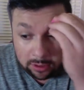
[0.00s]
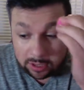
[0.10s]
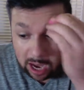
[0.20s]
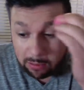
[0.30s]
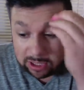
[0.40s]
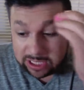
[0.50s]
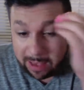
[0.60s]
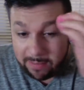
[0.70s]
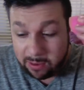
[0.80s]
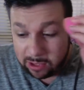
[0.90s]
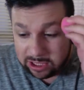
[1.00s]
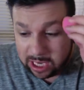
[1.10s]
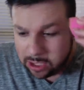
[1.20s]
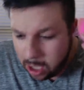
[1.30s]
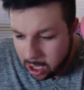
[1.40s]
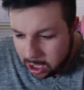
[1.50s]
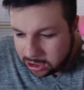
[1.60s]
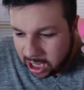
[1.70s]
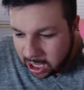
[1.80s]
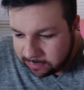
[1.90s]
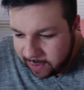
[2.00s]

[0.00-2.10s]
Now what does that mean? What does that do? Charles